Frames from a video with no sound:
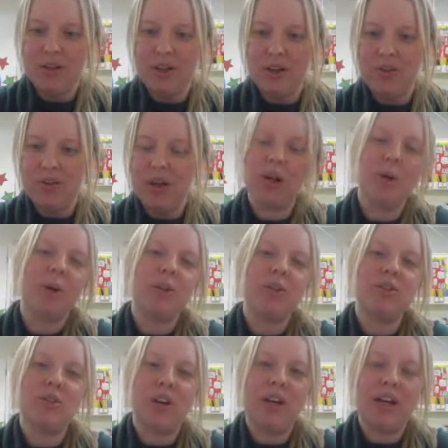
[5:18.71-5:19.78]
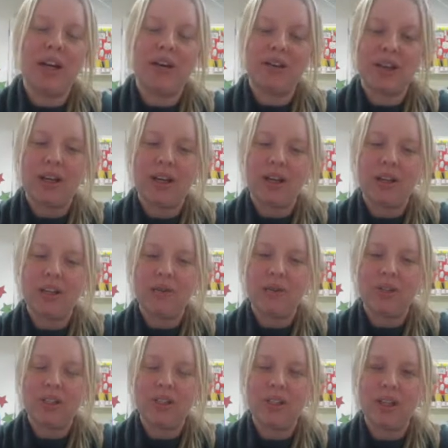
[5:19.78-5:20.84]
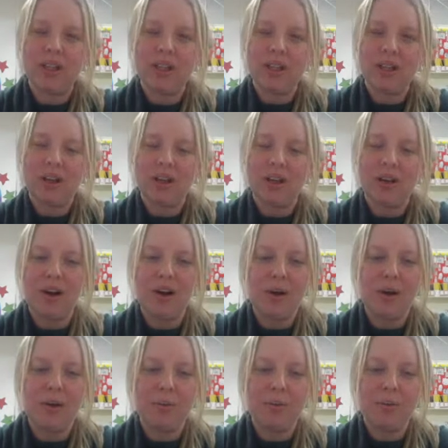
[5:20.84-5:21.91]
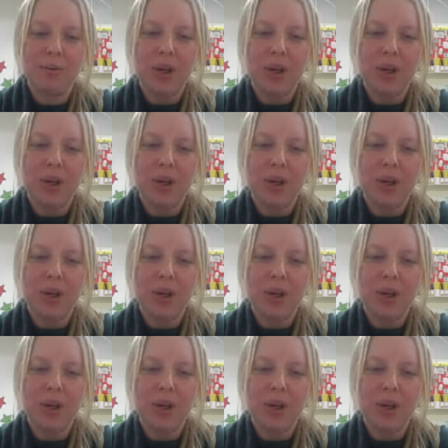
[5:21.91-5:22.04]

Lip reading: have a go at trying out that activity at home.